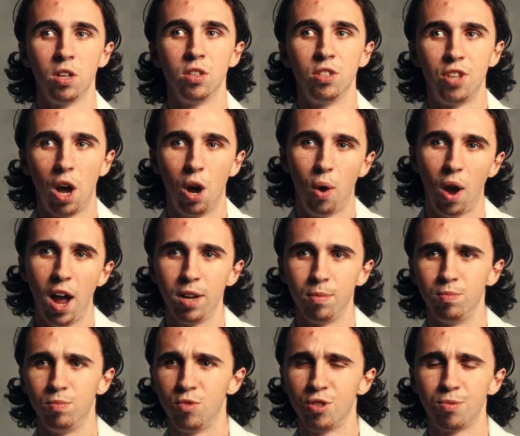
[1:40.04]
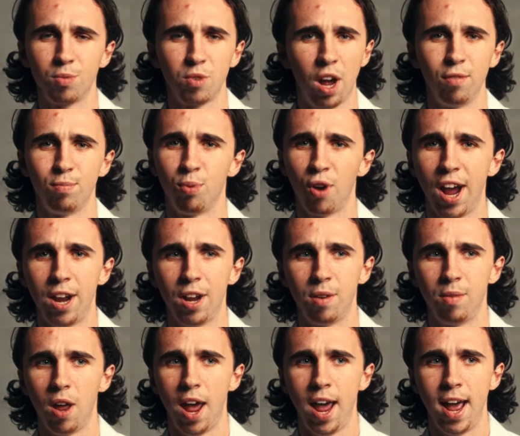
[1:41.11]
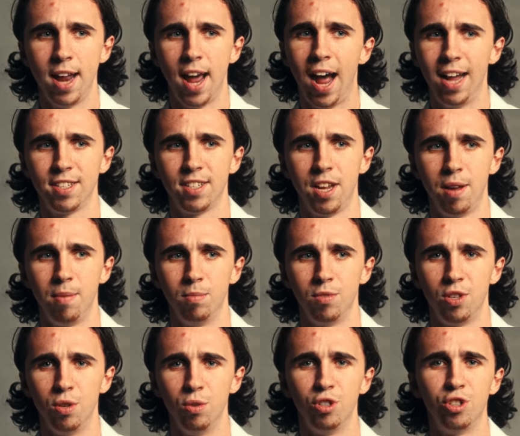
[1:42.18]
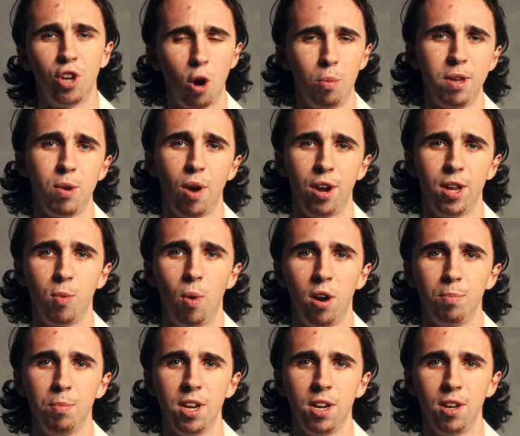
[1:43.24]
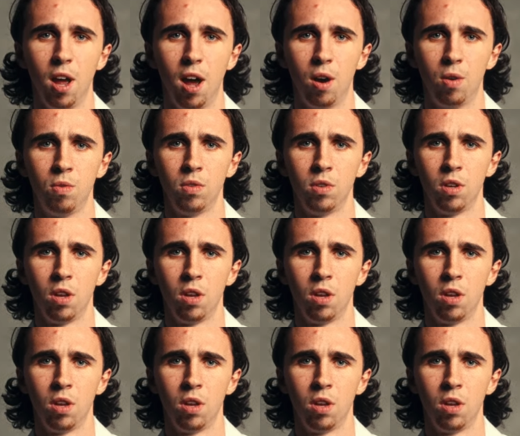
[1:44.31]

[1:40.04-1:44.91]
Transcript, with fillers: So I just kind of prayed and asked him to show me where he wanted me to go.